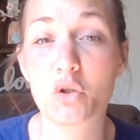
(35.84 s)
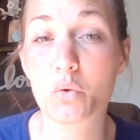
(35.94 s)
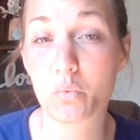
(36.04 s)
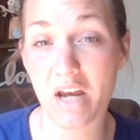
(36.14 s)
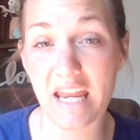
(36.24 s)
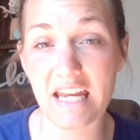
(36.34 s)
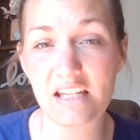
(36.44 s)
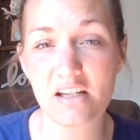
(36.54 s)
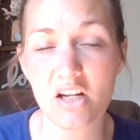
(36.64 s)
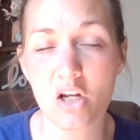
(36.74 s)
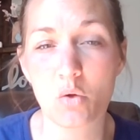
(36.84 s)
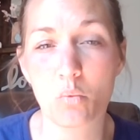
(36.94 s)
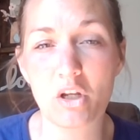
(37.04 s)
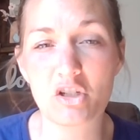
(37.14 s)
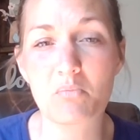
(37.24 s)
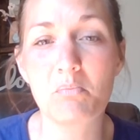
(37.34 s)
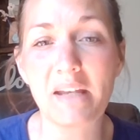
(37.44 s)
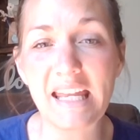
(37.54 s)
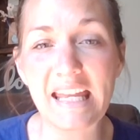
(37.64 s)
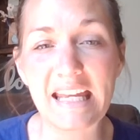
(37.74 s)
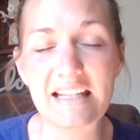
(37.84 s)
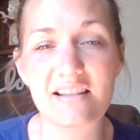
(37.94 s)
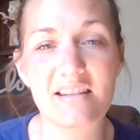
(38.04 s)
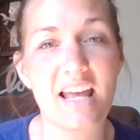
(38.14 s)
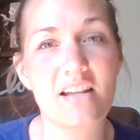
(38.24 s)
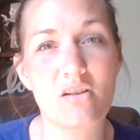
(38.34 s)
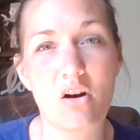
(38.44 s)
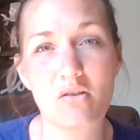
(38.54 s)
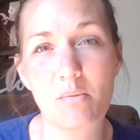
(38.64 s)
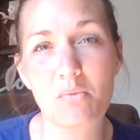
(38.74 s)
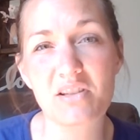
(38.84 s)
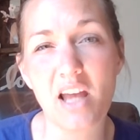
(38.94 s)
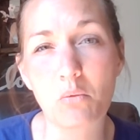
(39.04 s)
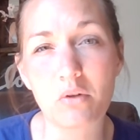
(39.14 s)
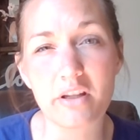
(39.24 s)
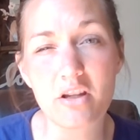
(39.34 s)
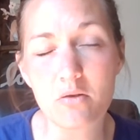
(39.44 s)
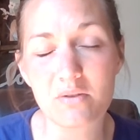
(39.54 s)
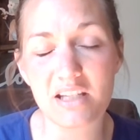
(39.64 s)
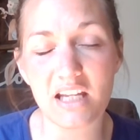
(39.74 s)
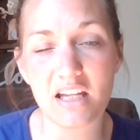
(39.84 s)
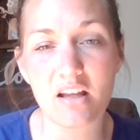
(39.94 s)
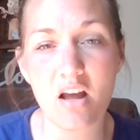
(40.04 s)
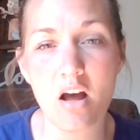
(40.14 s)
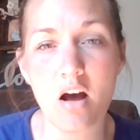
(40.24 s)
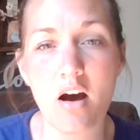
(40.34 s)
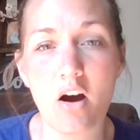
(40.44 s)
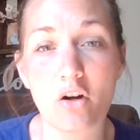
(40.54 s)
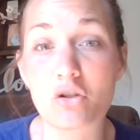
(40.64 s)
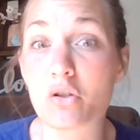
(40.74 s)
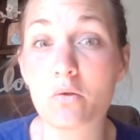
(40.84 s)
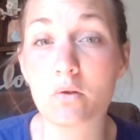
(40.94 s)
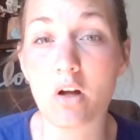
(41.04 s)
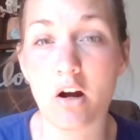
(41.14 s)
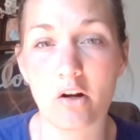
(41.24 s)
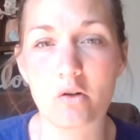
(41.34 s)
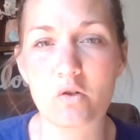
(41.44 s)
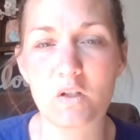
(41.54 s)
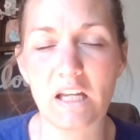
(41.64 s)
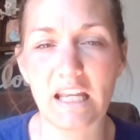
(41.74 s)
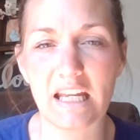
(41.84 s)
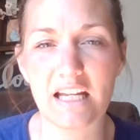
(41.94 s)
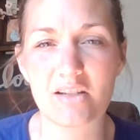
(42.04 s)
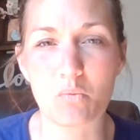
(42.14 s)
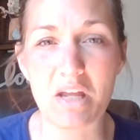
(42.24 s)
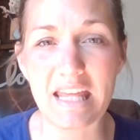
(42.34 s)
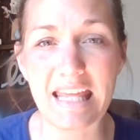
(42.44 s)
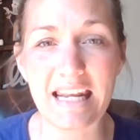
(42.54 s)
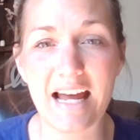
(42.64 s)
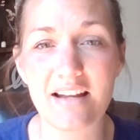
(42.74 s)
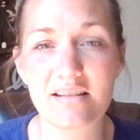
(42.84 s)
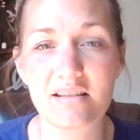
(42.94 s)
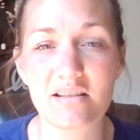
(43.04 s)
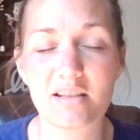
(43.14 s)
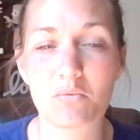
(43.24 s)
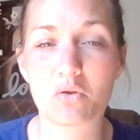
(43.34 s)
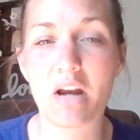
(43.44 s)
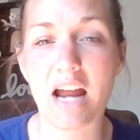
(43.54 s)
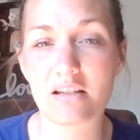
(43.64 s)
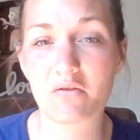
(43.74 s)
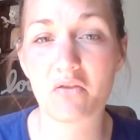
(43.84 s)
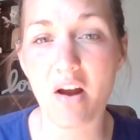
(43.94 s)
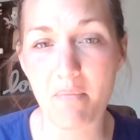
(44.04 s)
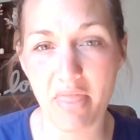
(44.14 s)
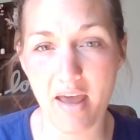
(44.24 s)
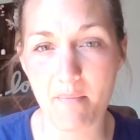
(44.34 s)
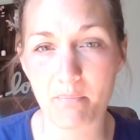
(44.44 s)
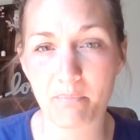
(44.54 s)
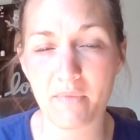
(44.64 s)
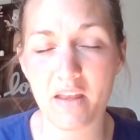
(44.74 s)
trade, which means that our numbers that we're using are too large and we cannot subtract from them.